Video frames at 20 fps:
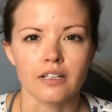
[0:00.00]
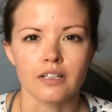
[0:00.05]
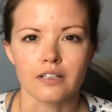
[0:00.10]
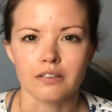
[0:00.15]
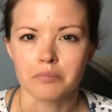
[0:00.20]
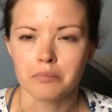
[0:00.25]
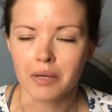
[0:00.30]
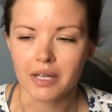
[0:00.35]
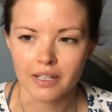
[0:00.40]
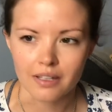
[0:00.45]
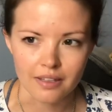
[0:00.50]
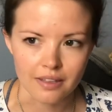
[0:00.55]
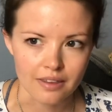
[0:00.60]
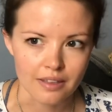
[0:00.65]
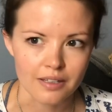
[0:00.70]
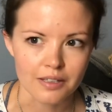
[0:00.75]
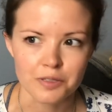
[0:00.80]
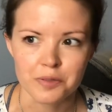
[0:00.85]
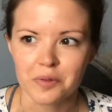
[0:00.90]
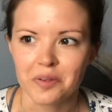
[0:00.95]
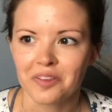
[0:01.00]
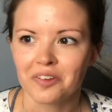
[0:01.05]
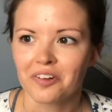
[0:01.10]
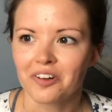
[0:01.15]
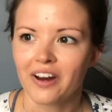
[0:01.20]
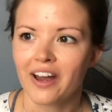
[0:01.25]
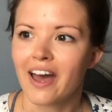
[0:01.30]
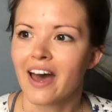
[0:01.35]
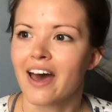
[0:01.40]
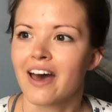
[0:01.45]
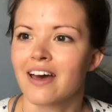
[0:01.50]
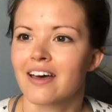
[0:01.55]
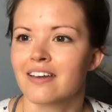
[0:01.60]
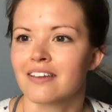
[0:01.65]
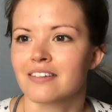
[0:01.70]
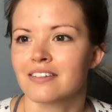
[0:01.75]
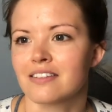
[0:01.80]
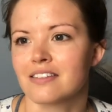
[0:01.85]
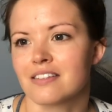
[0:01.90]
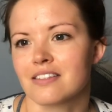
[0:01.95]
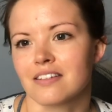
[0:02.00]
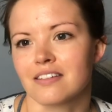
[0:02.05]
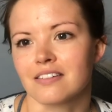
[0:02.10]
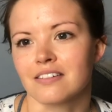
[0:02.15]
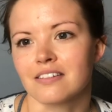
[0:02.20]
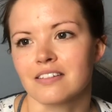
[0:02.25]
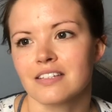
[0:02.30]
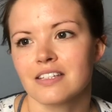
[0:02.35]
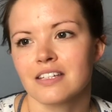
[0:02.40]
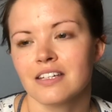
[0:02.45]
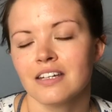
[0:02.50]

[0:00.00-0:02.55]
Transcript: and making things with your hands, and